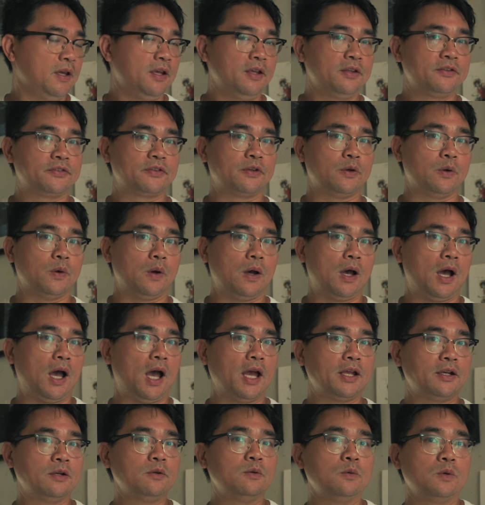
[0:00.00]
So
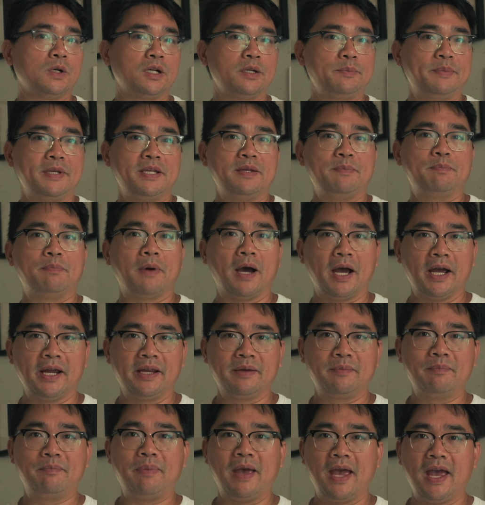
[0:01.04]
I don't want to be
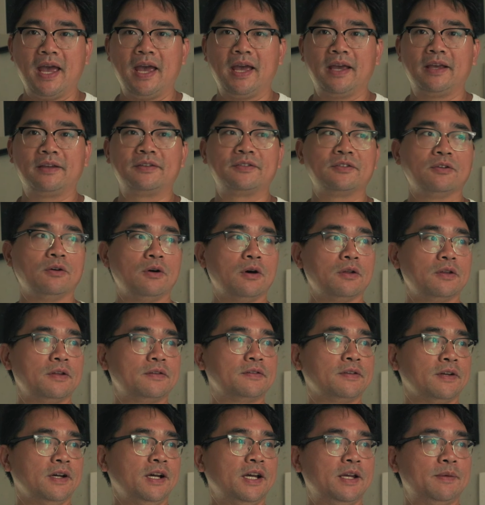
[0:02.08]
buying bags all the
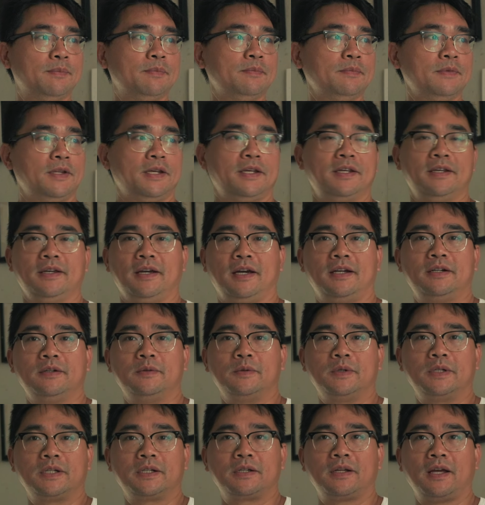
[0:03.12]
time. Like I don't
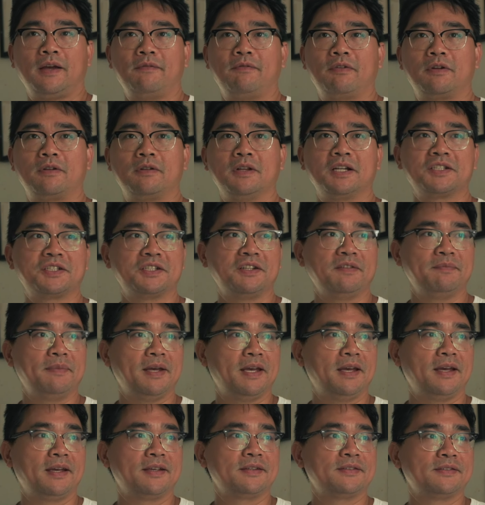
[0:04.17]
want to have a collection of
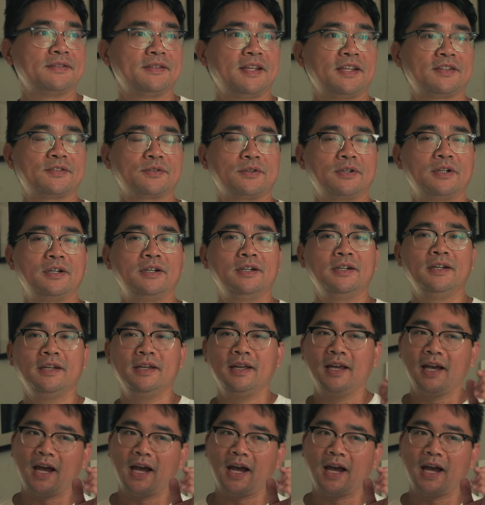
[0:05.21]
bags and that sort.